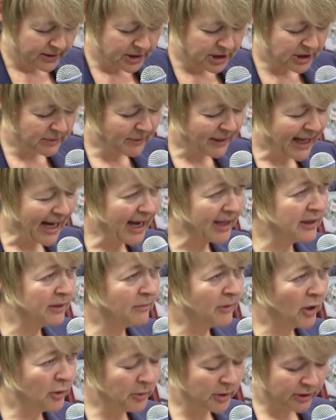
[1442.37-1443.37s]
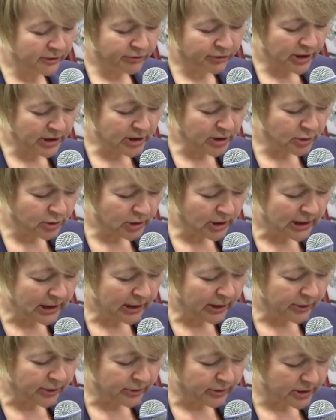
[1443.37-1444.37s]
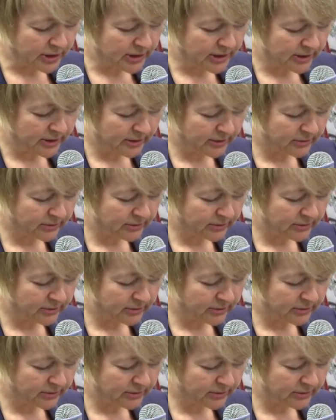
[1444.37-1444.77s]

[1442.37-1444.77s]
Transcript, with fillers: She began the moment the front door closed,